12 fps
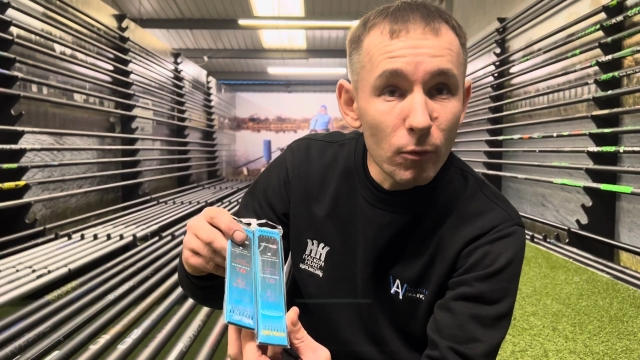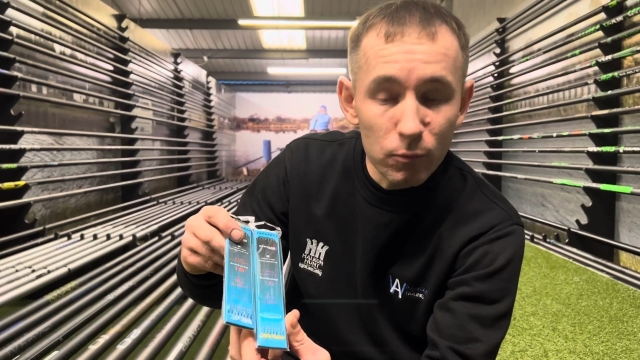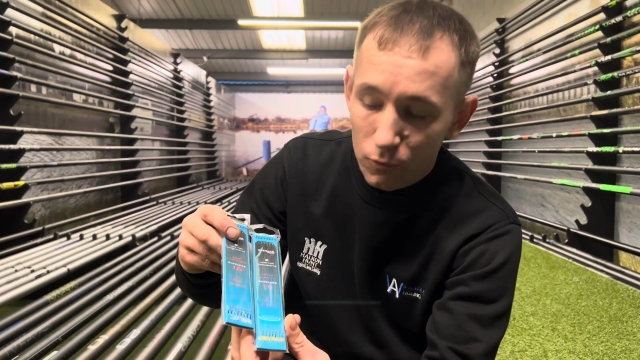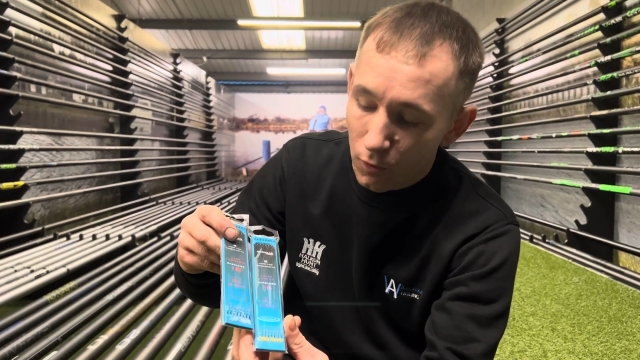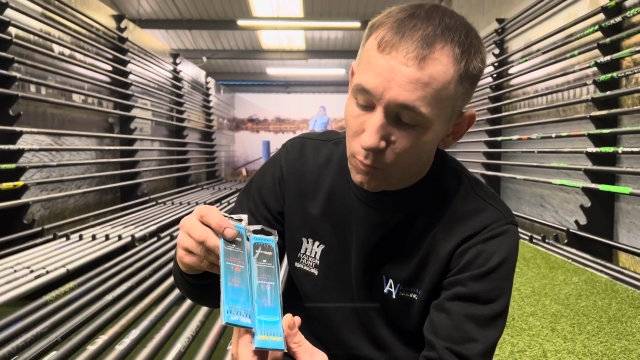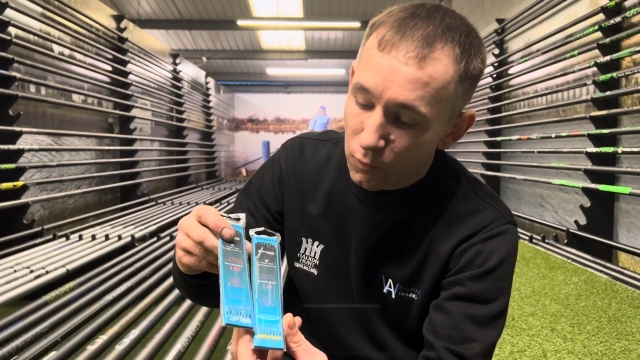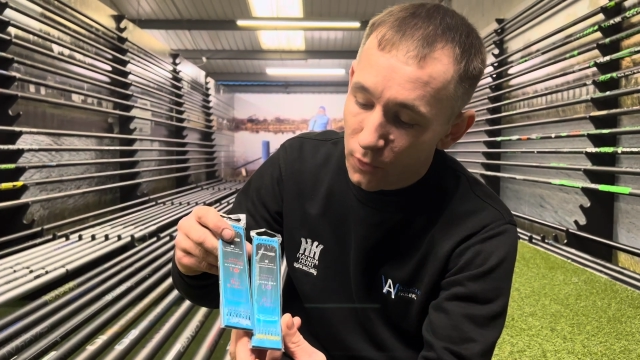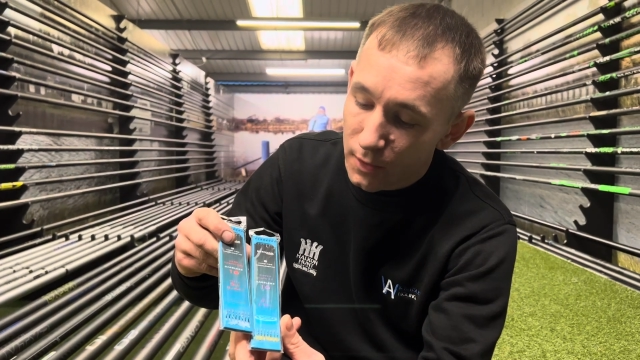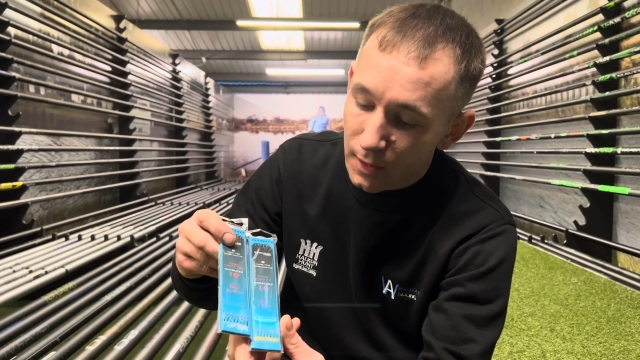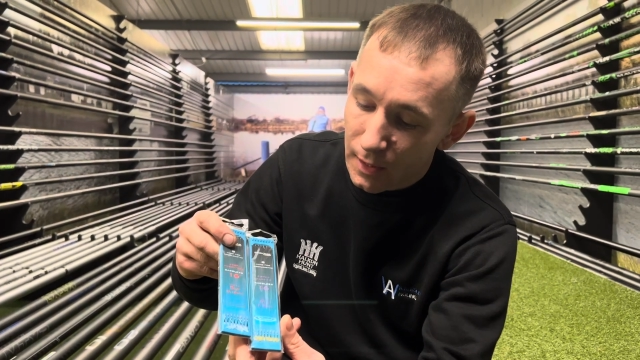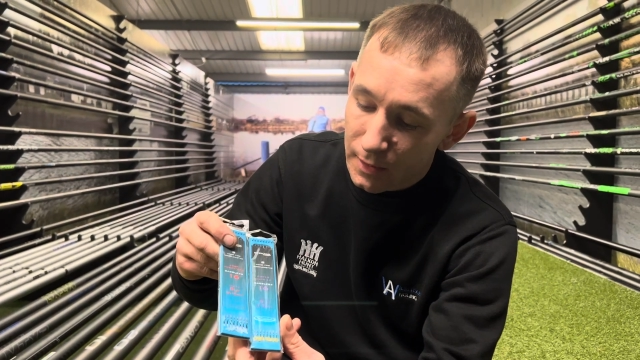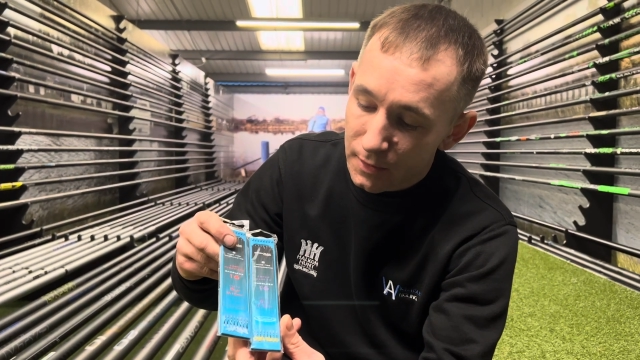they're all
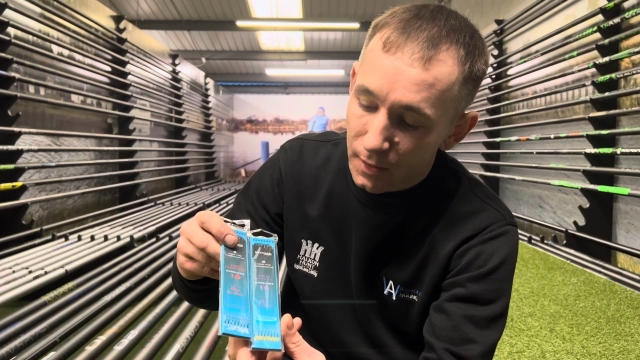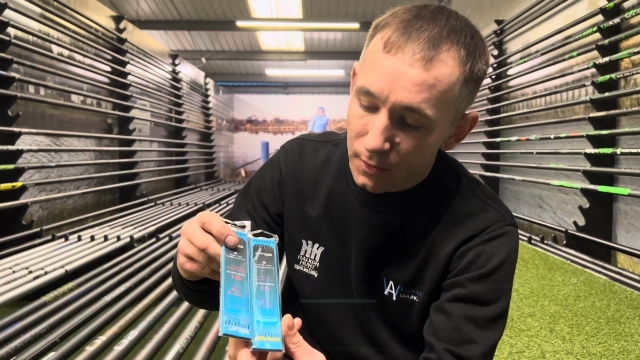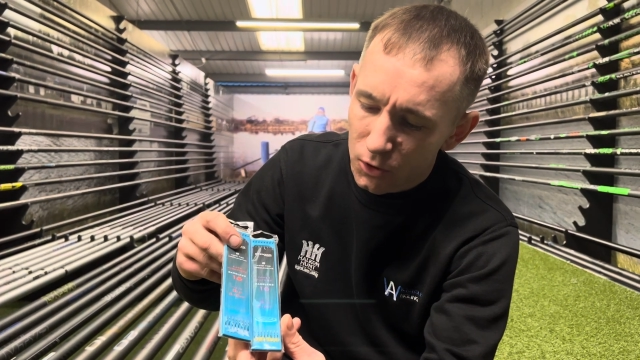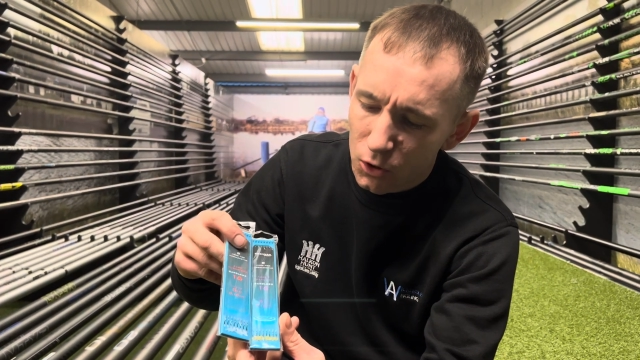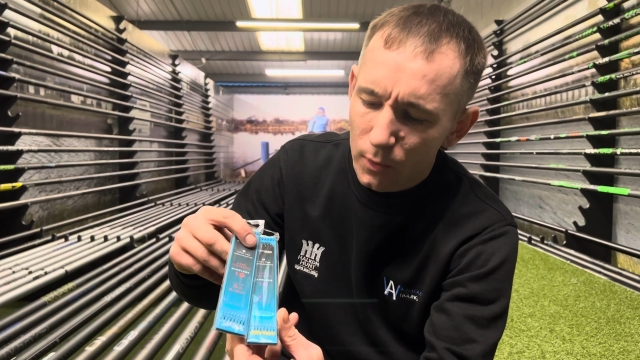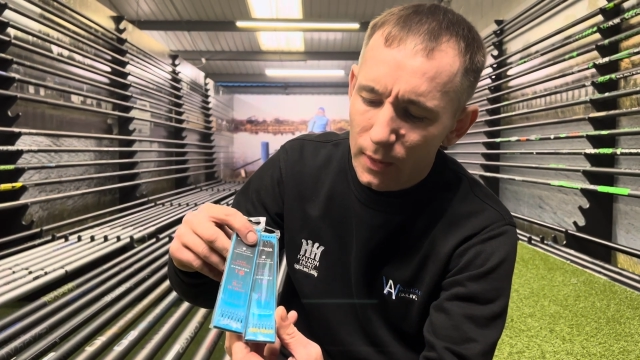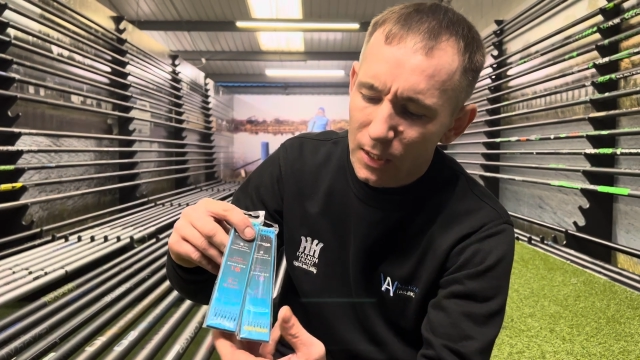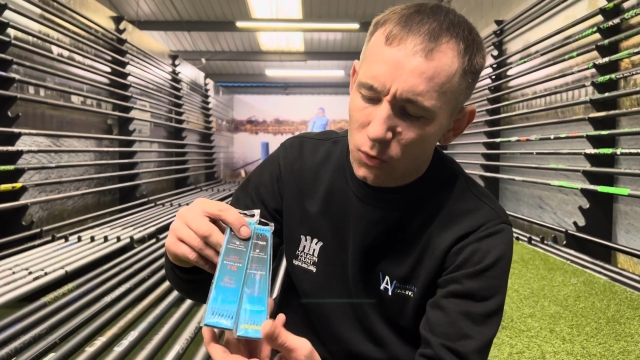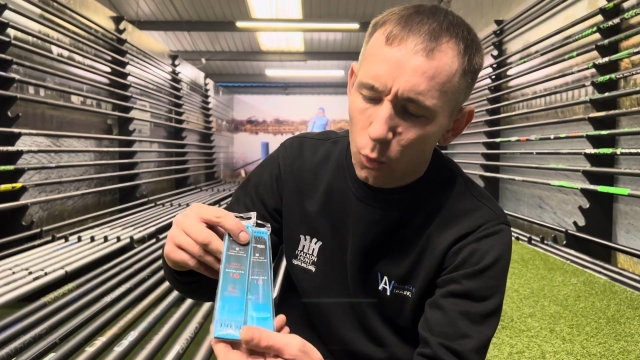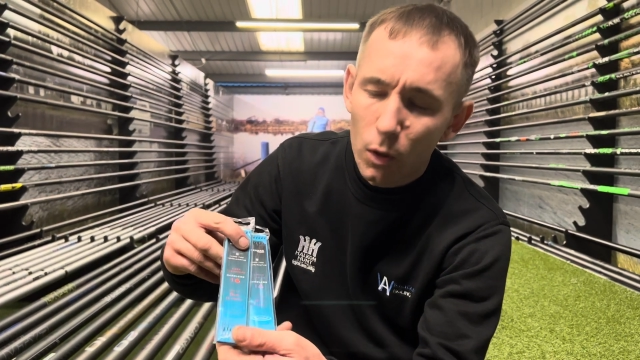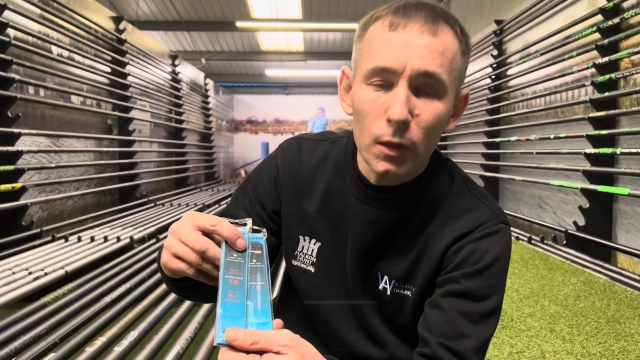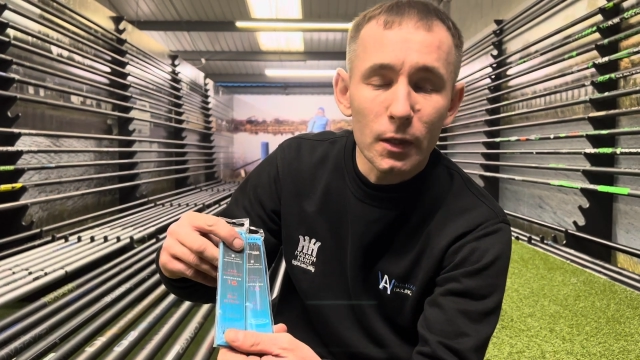pre-tied, yeah. They do a nice
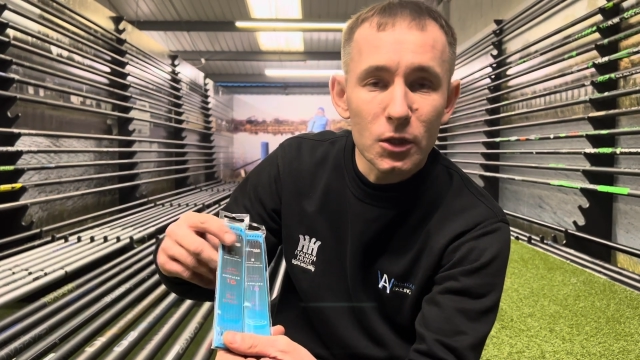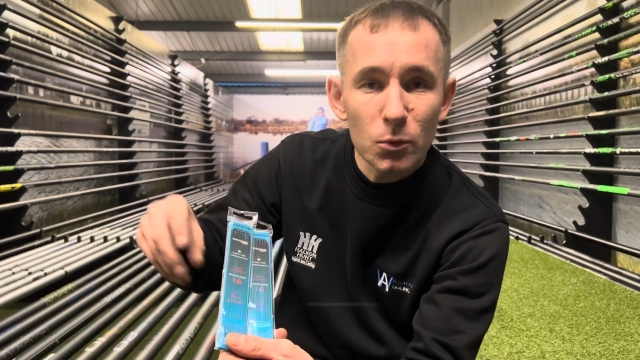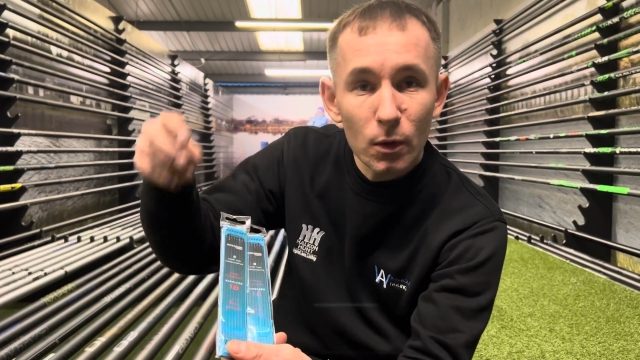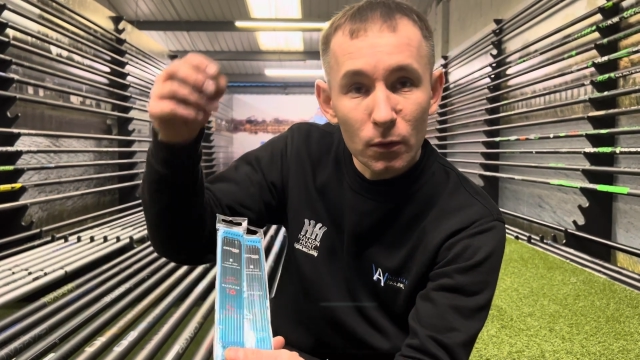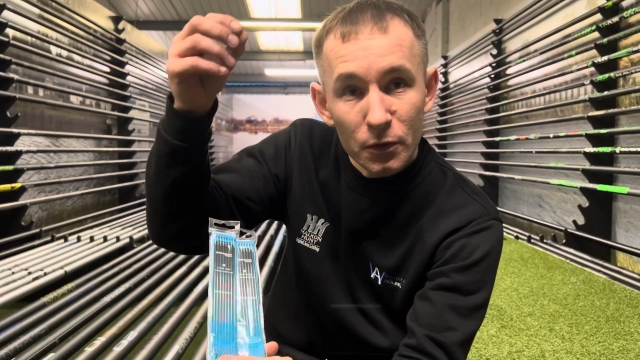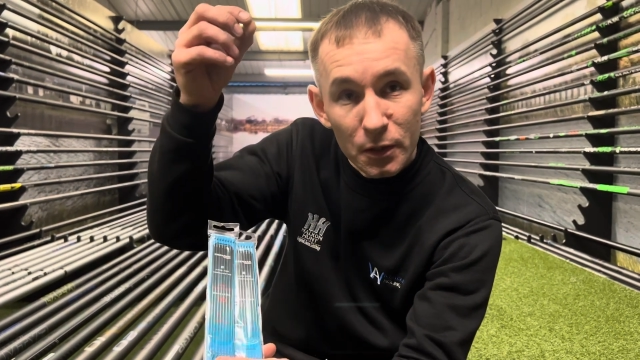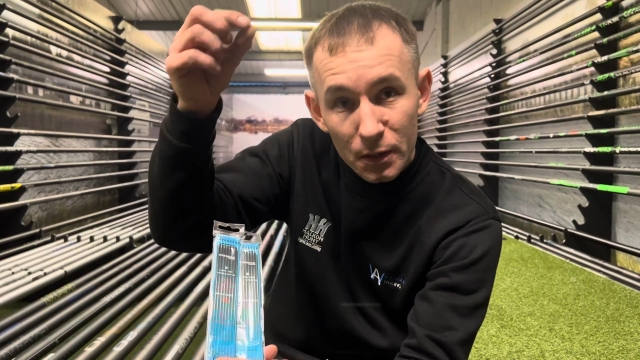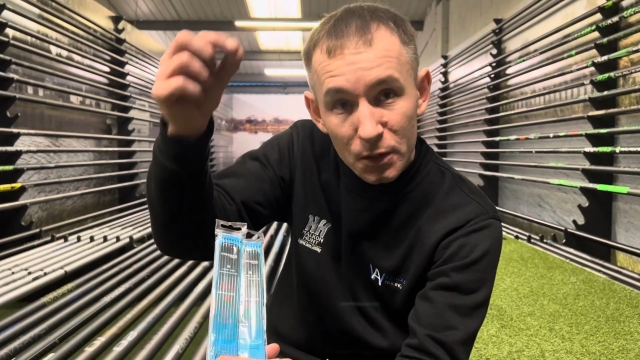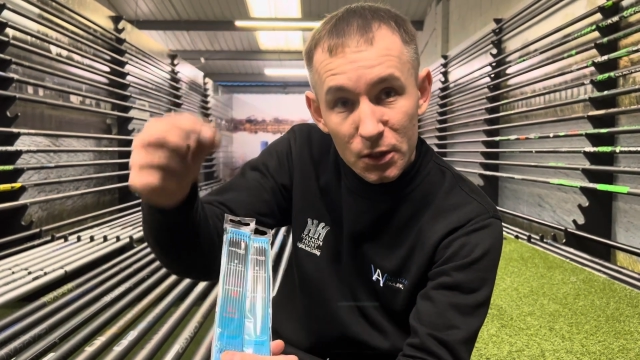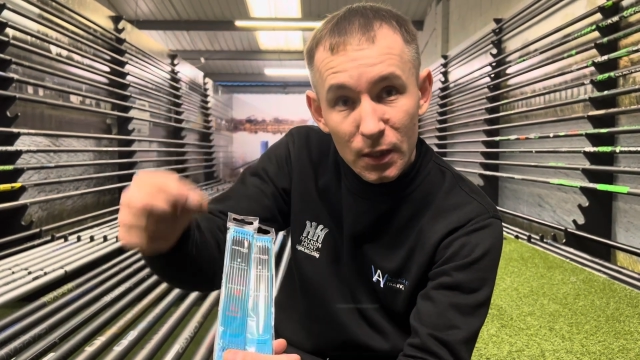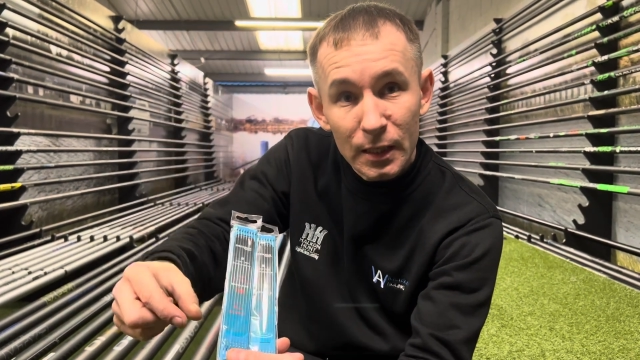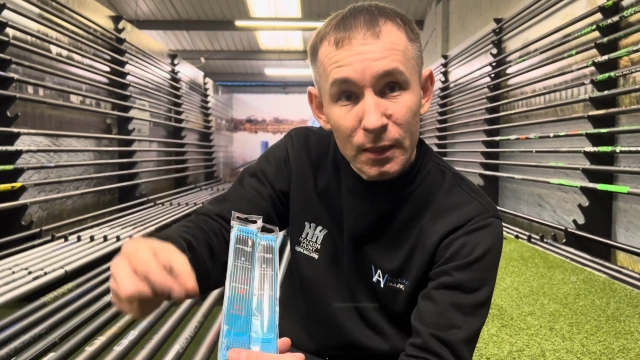wallet as well, so you can
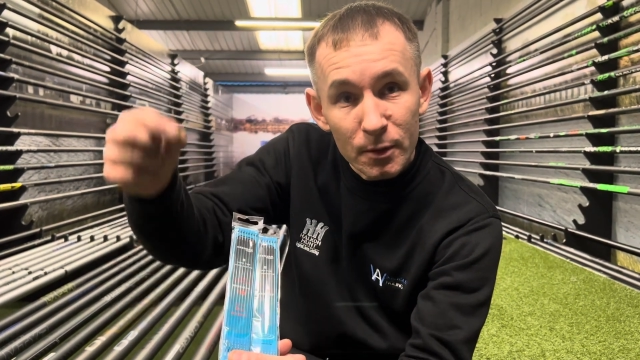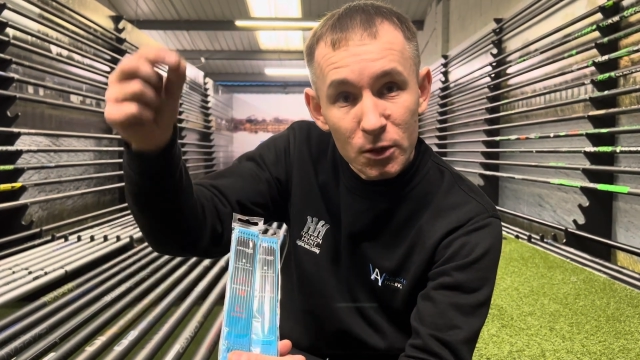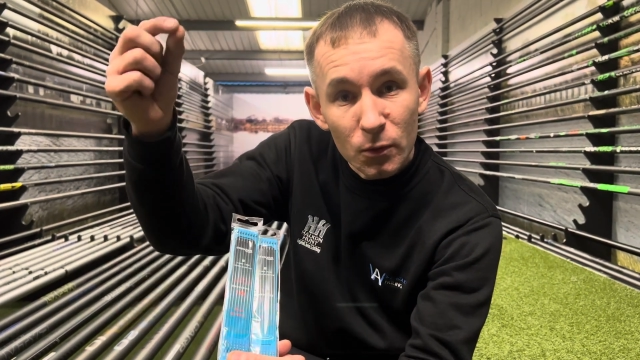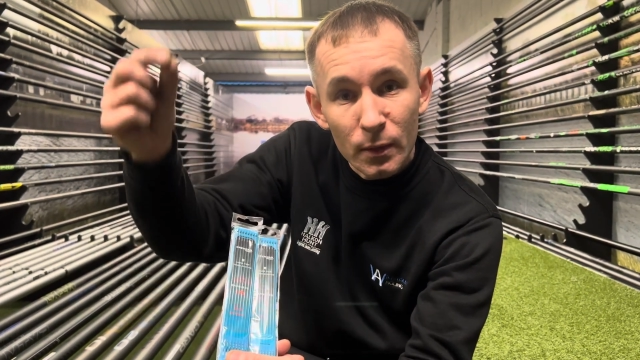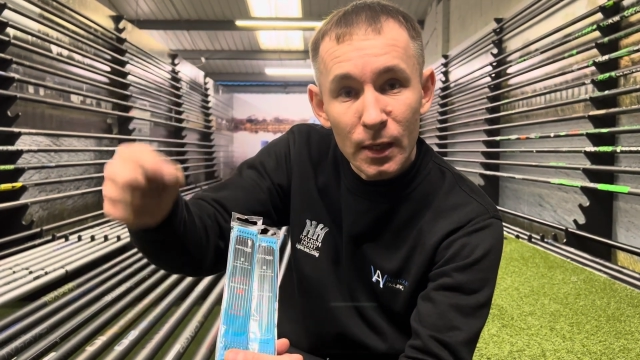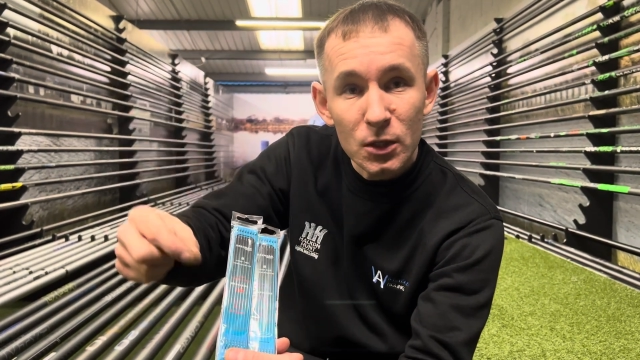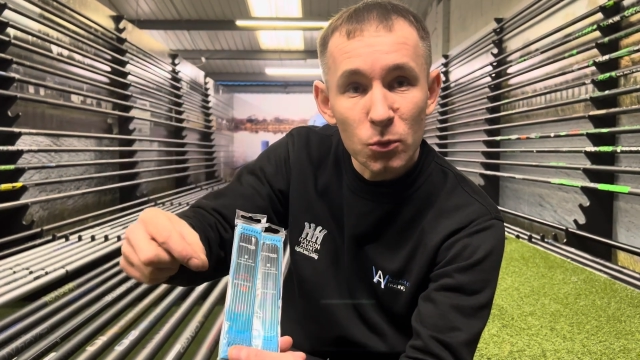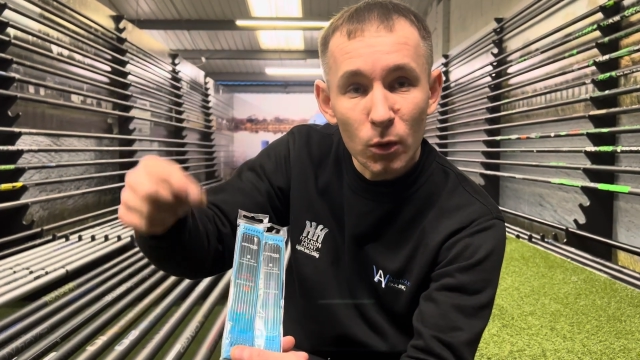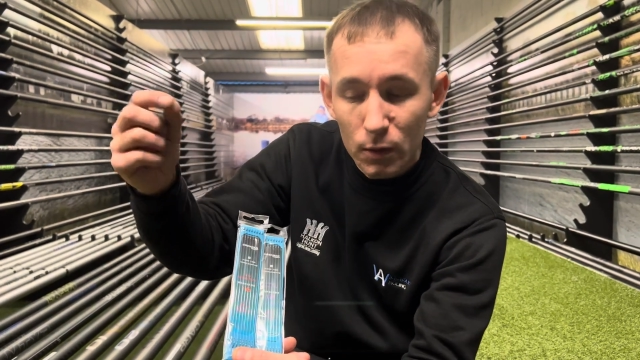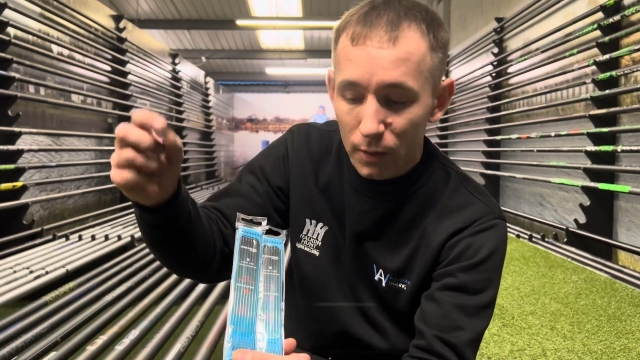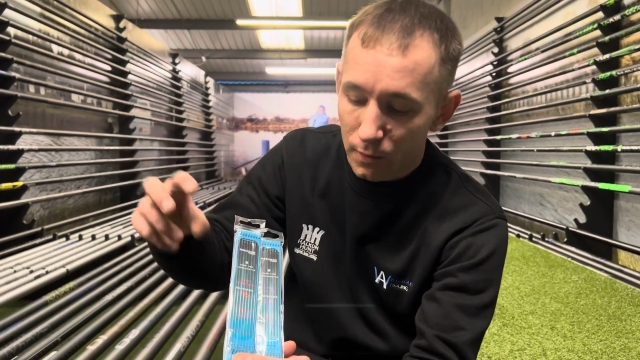slide them into a nice wallet.